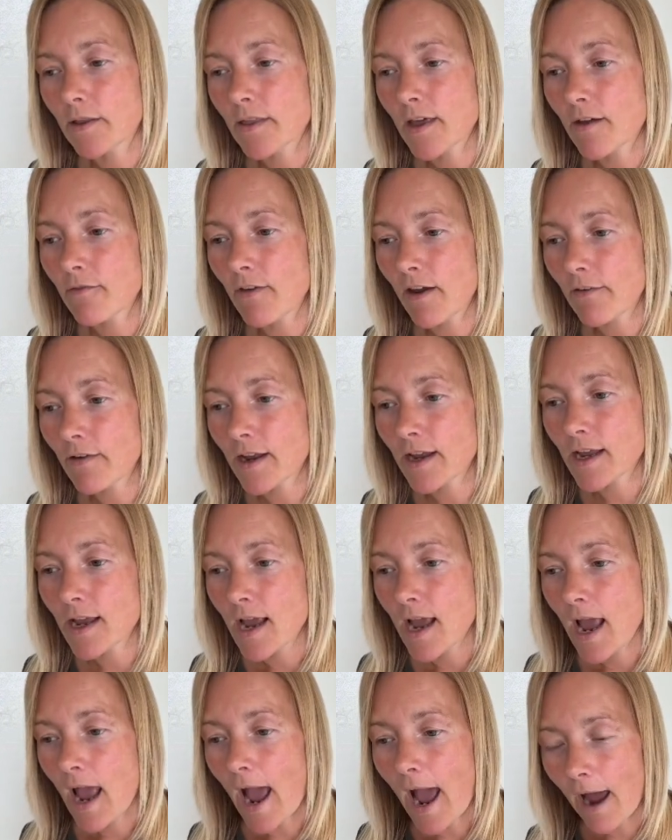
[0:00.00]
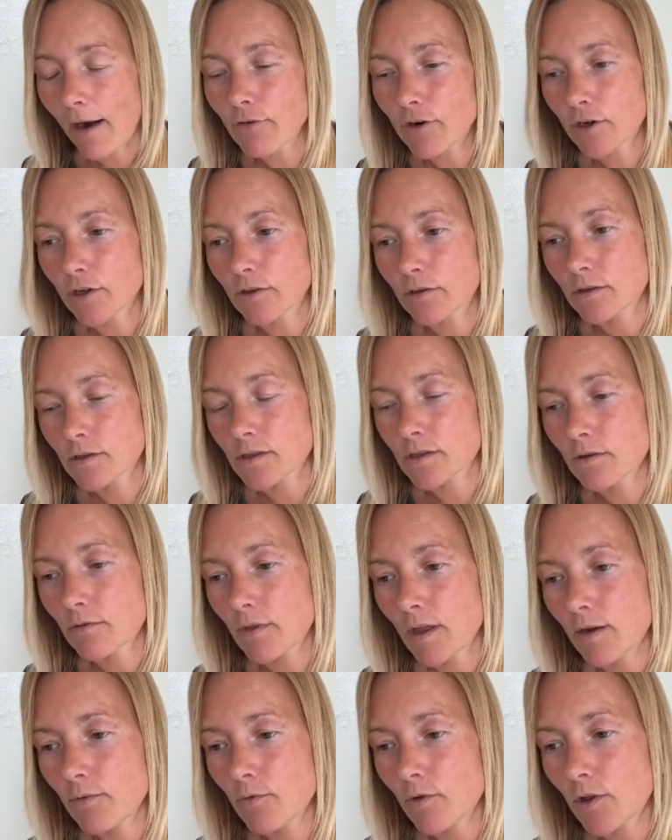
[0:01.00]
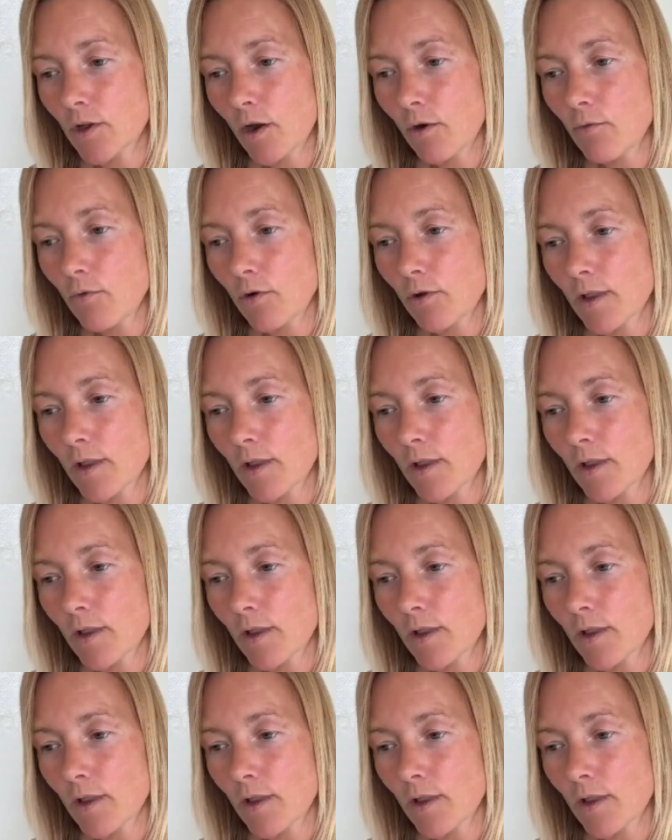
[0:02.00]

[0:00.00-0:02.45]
They're very arrogant, so they will go all